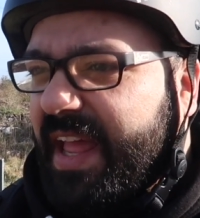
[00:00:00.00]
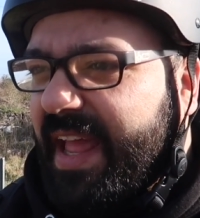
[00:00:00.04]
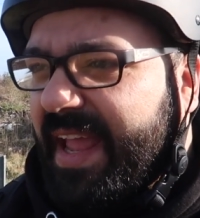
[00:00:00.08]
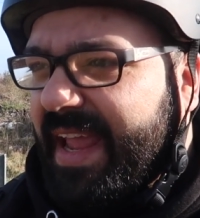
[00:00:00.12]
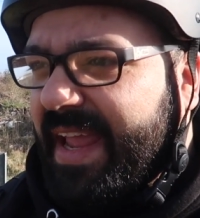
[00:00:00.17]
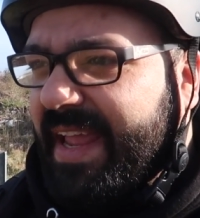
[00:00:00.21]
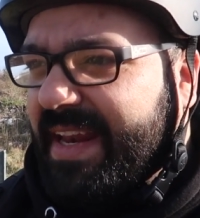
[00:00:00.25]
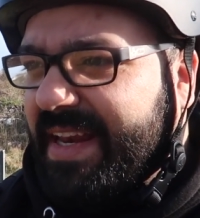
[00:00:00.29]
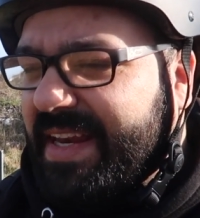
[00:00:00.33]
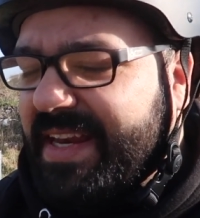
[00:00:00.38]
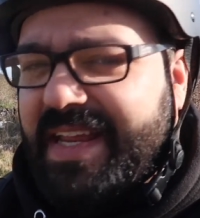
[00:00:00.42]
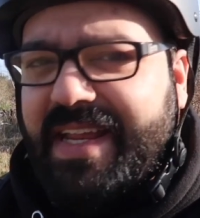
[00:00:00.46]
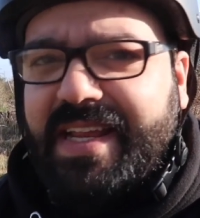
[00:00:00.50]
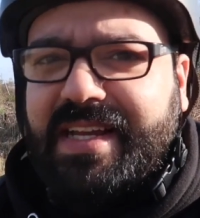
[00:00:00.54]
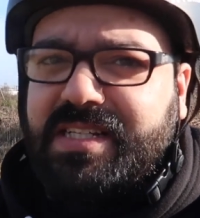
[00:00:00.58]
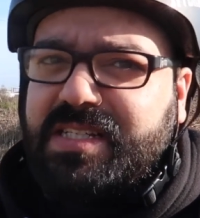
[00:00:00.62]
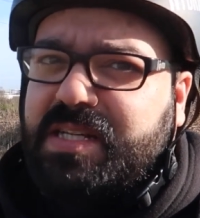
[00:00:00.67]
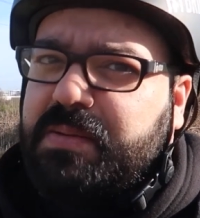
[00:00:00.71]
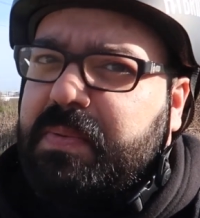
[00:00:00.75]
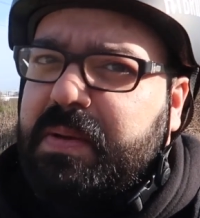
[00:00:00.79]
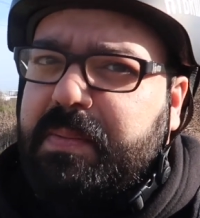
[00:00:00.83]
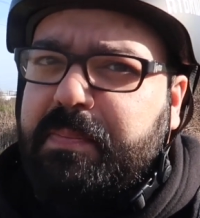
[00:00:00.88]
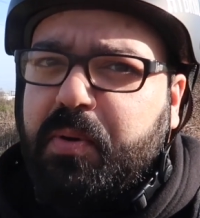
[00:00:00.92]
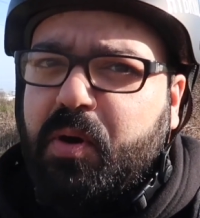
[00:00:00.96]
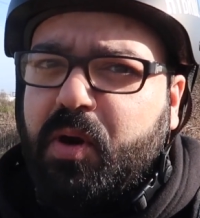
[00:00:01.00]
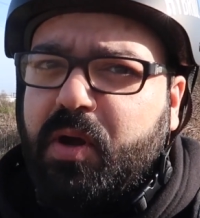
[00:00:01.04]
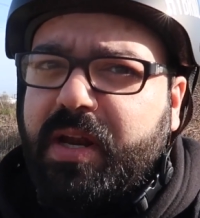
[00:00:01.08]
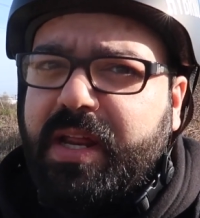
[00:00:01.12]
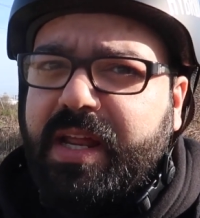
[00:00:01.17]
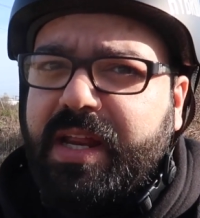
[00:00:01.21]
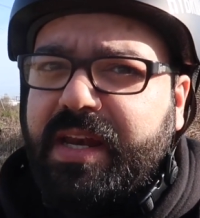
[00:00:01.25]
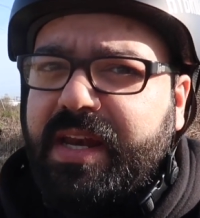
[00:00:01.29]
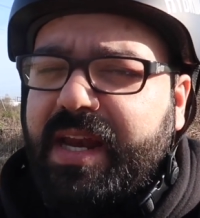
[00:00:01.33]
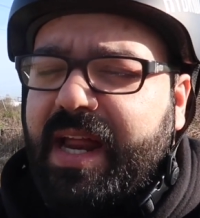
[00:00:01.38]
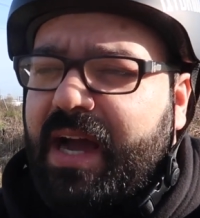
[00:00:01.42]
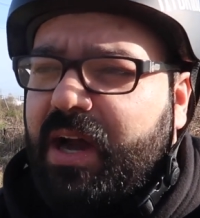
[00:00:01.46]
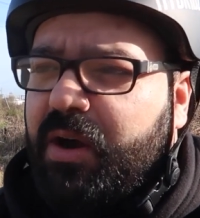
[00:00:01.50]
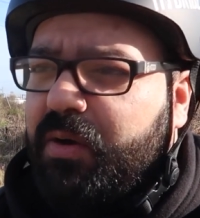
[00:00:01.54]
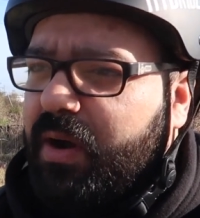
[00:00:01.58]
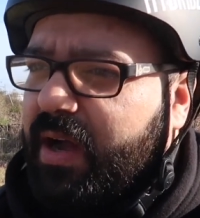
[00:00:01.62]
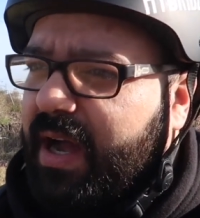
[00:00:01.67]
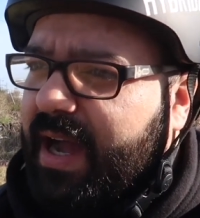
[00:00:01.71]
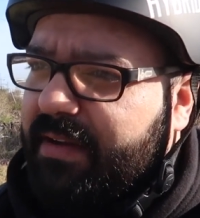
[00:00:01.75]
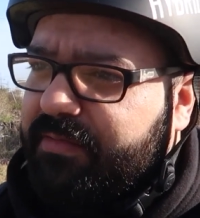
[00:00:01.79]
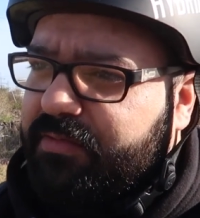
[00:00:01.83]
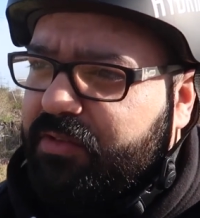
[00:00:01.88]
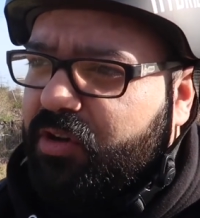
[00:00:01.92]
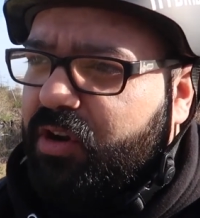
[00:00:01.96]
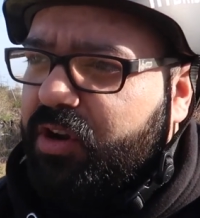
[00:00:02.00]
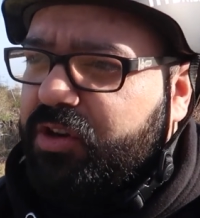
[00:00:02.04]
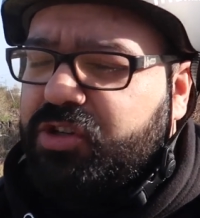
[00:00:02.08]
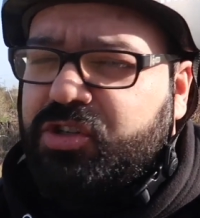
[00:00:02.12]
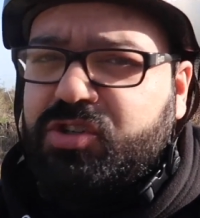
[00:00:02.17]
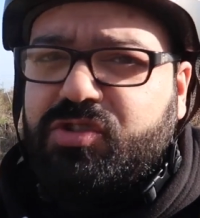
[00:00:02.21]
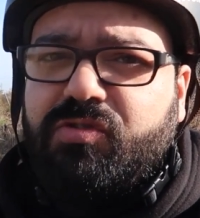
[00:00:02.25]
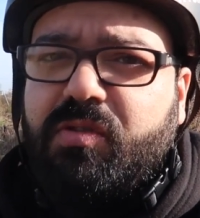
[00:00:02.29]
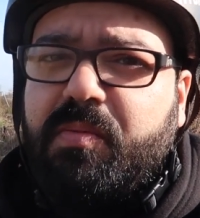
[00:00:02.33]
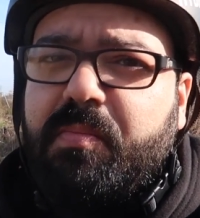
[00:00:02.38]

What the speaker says: it needs to be put in now after I just